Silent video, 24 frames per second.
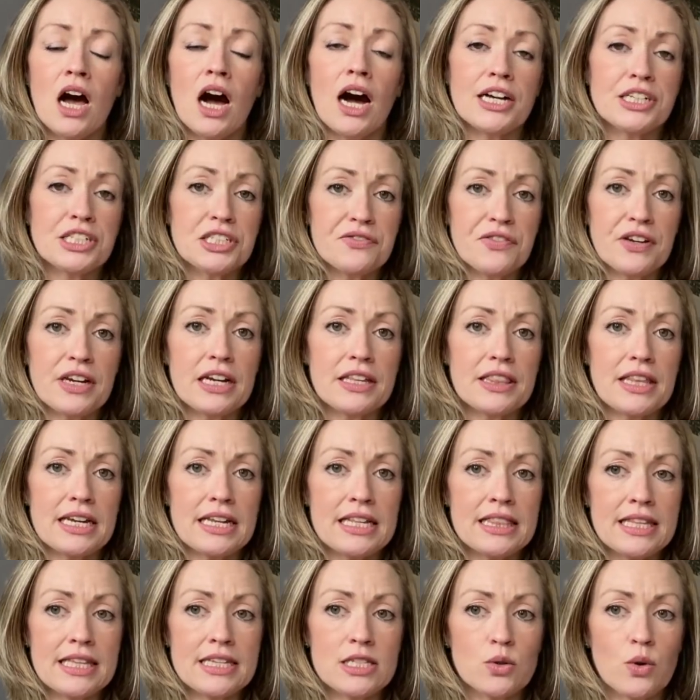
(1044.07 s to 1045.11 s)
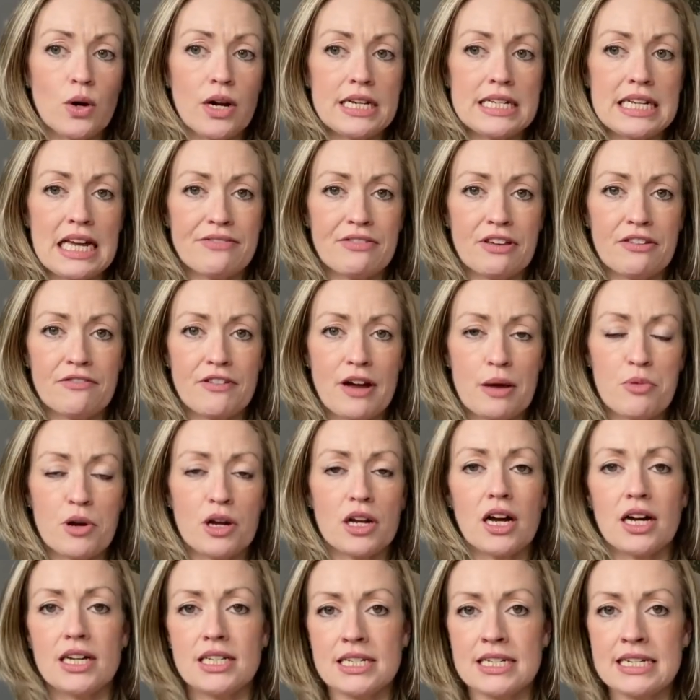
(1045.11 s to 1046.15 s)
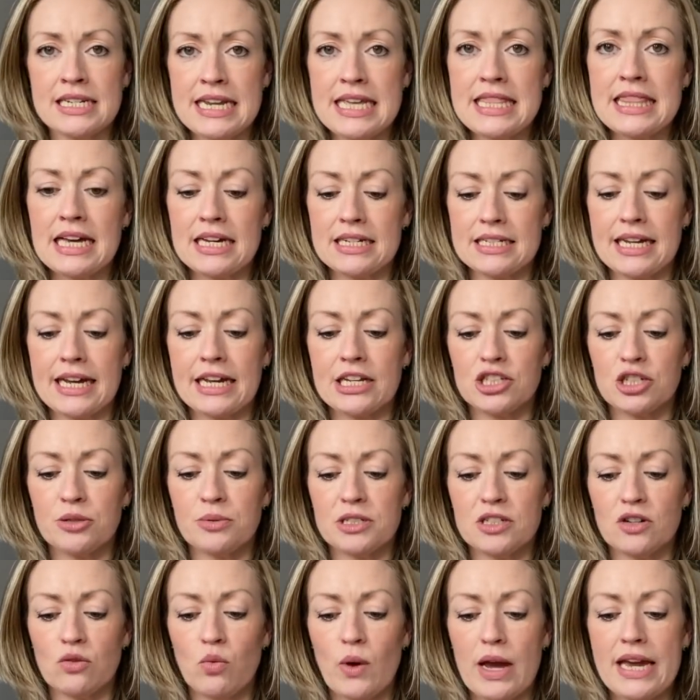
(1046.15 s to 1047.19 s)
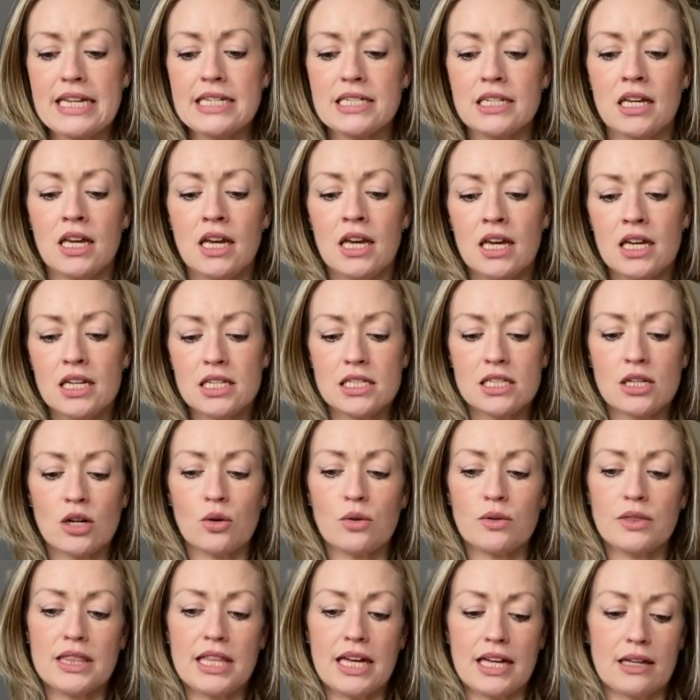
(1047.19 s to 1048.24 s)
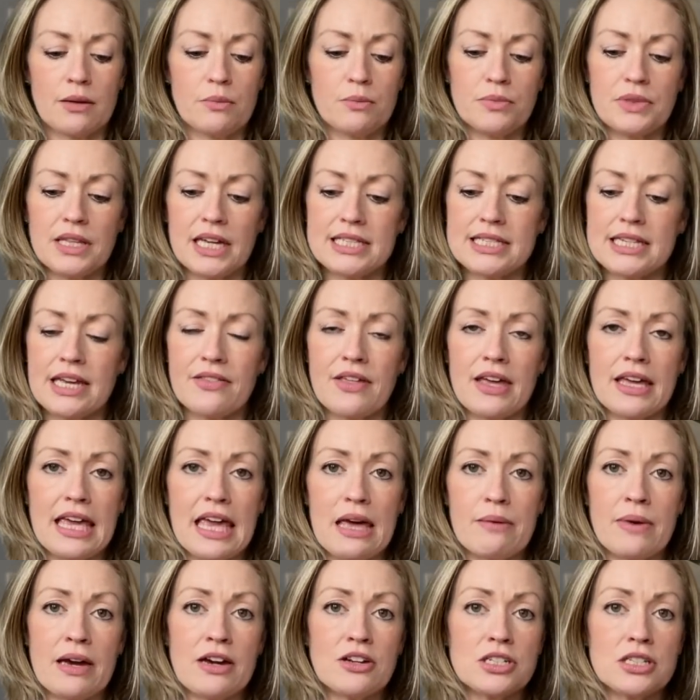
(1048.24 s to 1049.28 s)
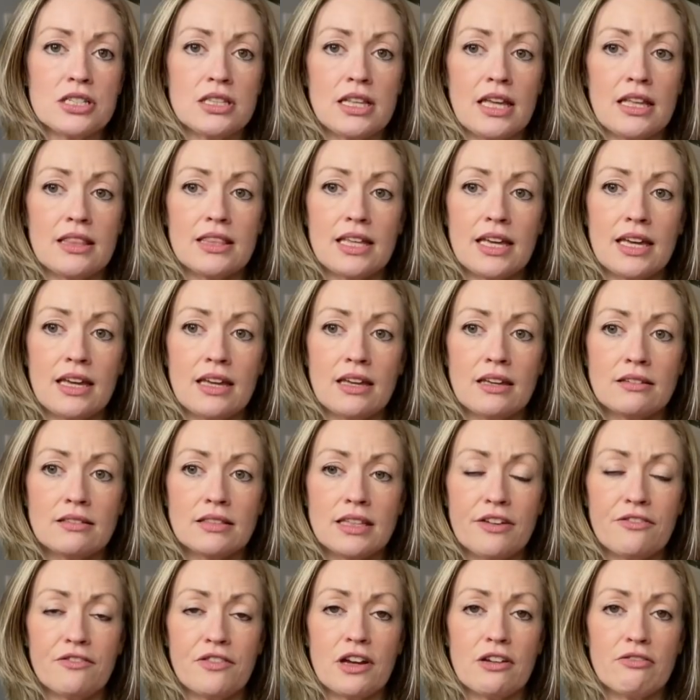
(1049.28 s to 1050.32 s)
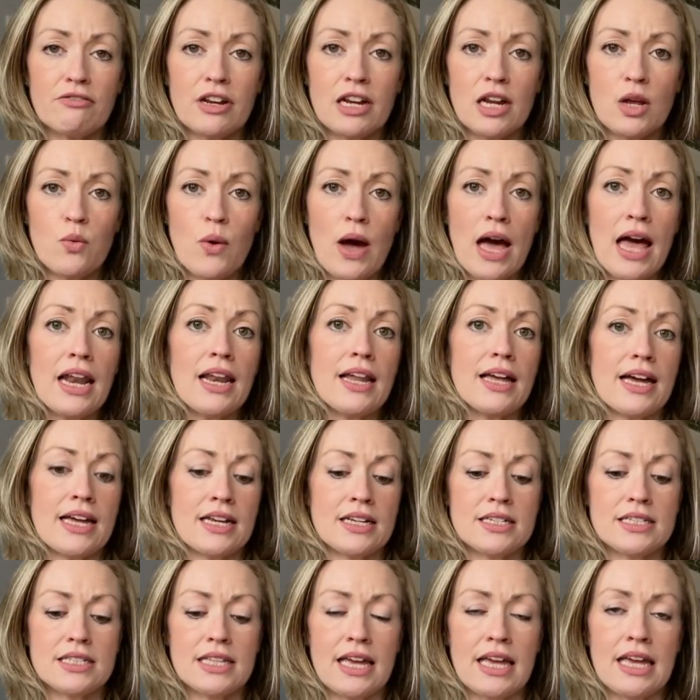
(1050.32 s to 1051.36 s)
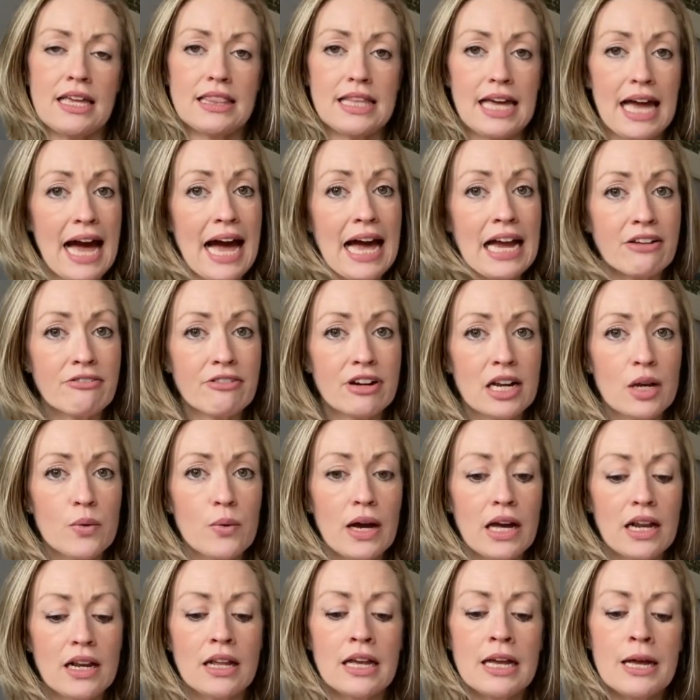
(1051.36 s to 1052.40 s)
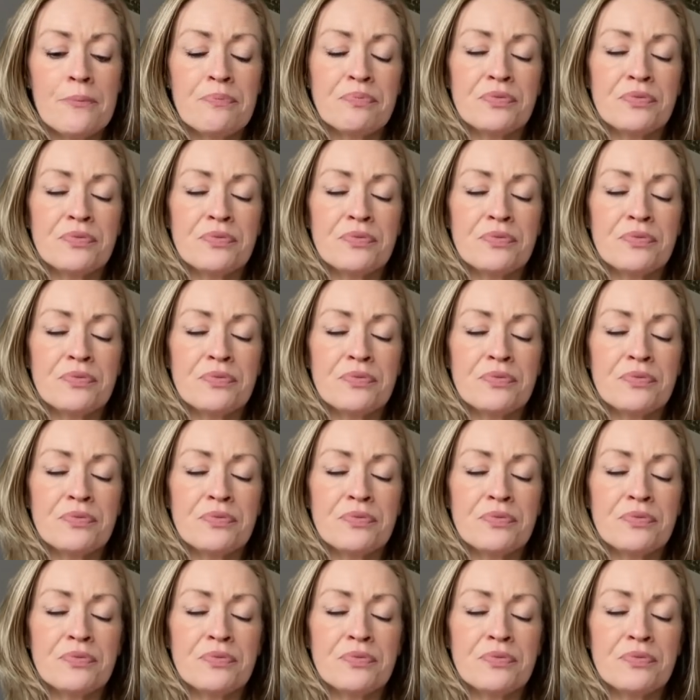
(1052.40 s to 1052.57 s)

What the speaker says: I just figured that in this quite heavy fabric I didn't need that extra bit of weight, so that's how they came out. And they fit really well and they hang really well.